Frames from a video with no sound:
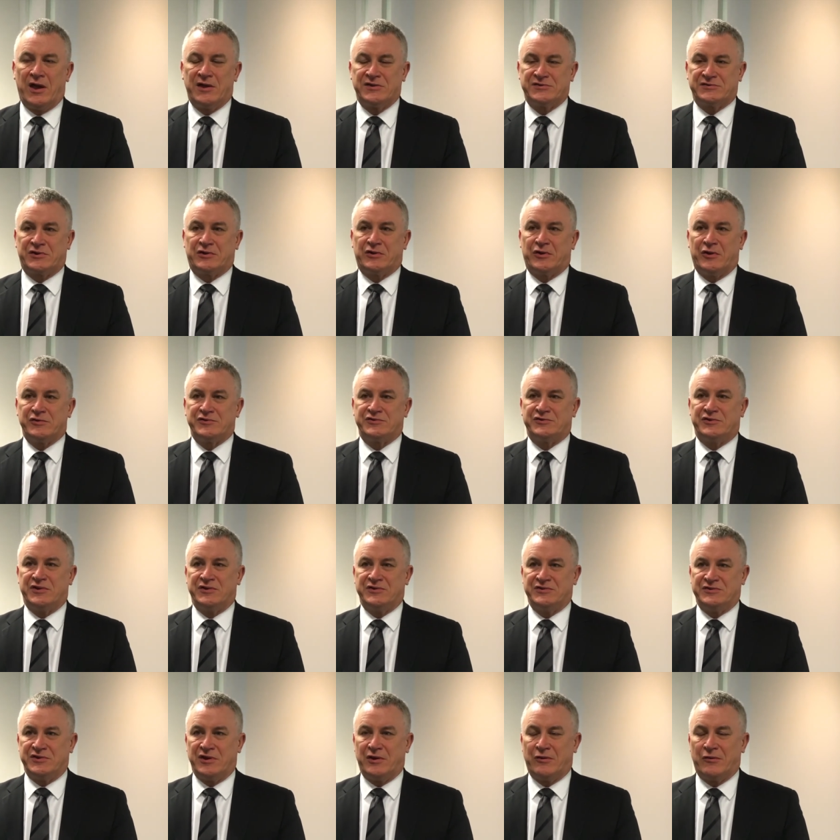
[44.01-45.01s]
as close
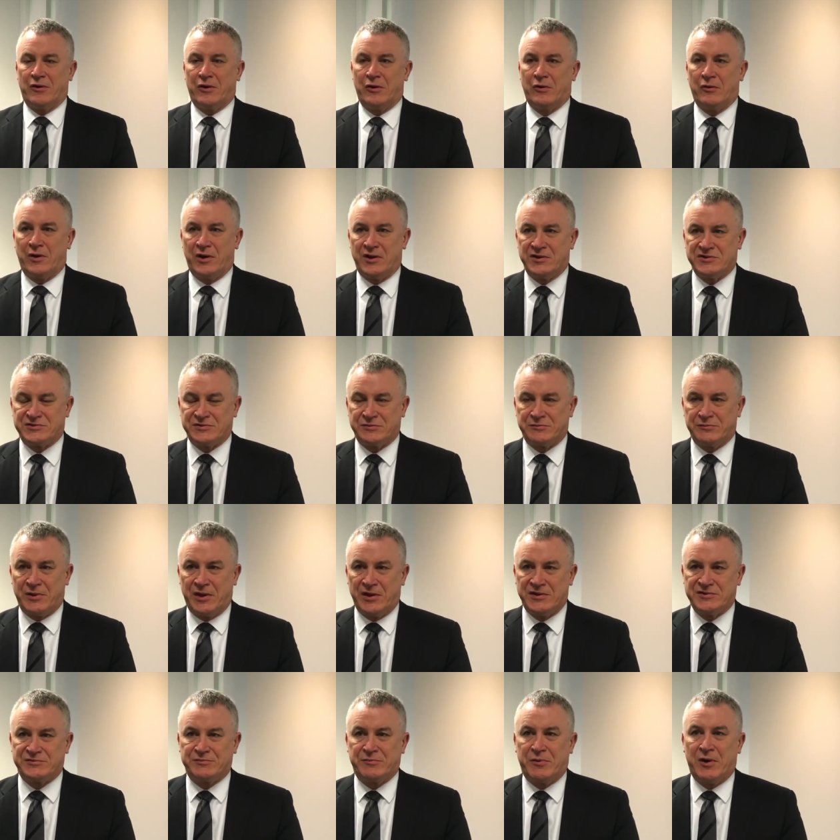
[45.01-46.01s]
to zero as
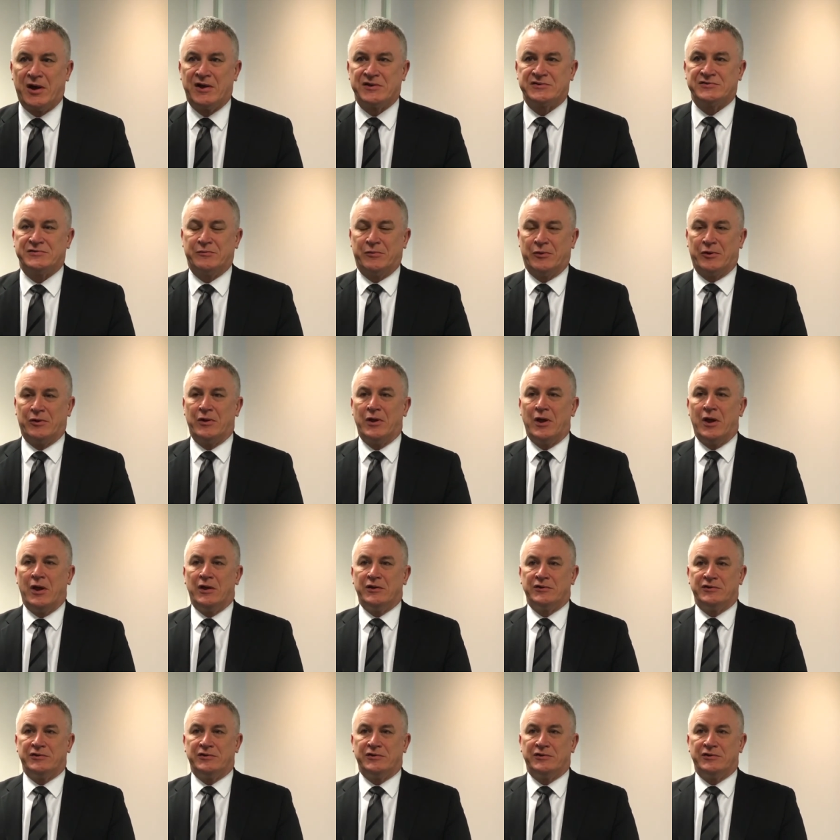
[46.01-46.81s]
as possible